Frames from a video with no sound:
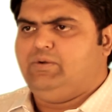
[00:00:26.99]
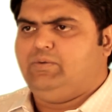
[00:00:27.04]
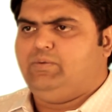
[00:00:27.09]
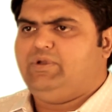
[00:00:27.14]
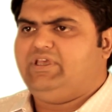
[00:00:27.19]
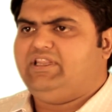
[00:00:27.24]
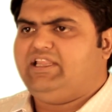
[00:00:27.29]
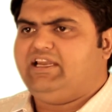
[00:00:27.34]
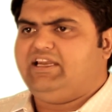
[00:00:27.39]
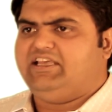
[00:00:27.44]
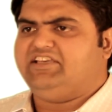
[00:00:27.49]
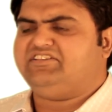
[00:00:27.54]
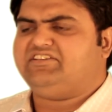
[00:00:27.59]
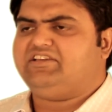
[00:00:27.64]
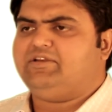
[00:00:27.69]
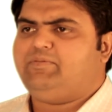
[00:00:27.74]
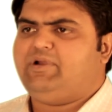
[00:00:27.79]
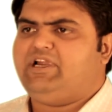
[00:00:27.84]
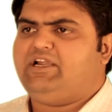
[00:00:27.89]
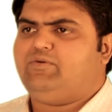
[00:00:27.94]
We then
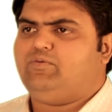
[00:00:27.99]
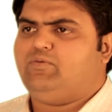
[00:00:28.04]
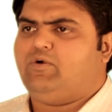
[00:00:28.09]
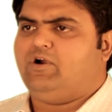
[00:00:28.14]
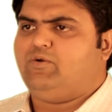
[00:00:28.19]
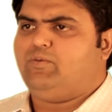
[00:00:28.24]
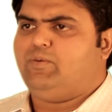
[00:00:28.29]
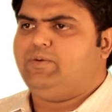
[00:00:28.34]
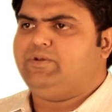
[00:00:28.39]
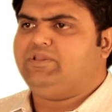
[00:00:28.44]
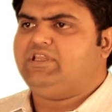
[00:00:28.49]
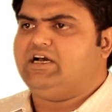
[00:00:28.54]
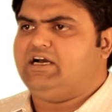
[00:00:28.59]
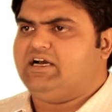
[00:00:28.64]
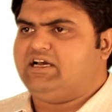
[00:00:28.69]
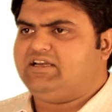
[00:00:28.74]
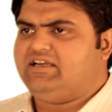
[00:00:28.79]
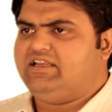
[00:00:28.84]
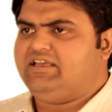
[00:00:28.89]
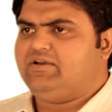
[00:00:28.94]
estimate what will be the
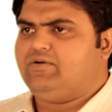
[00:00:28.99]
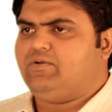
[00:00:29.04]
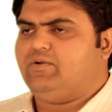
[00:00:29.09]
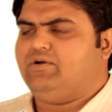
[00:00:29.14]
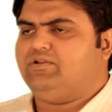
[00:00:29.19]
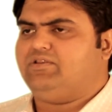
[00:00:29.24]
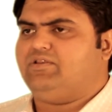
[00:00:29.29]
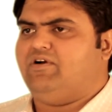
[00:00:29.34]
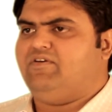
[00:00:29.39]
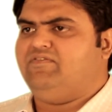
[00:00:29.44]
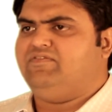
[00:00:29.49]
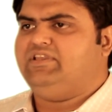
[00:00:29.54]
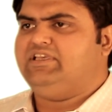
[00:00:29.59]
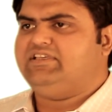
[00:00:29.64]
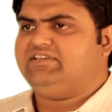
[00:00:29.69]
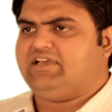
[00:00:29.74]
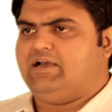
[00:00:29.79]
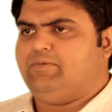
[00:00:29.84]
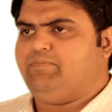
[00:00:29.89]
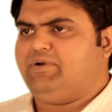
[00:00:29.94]
earning growth of
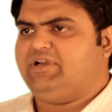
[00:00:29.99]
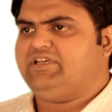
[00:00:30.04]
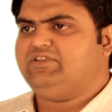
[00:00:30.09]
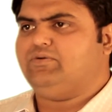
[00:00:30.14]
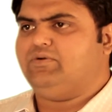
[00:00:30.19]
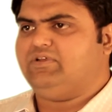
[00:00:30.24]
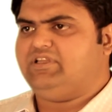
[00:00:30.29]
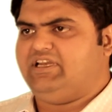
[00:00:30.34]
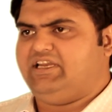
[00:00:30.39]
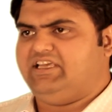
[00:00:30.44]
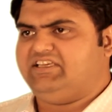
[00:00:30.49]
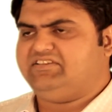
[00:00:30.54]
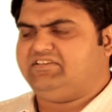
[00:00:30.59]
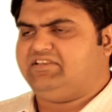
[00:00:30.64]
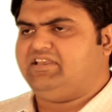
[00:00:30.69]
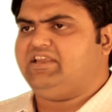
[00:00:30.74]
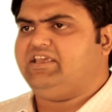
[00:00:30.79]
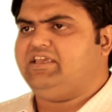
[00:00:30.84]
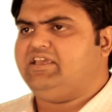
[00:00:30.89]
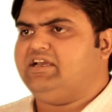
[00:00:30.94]
these companies over the next
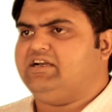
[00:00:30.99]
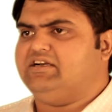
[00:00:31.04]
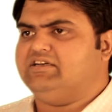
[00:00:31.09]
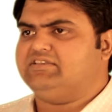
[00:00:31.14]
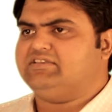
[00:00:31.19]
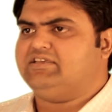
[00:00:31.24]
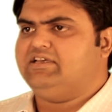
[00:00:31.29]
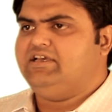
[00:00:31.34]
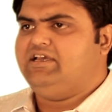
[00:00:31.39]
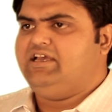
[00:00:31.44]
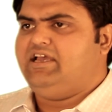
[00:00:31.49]
3 years,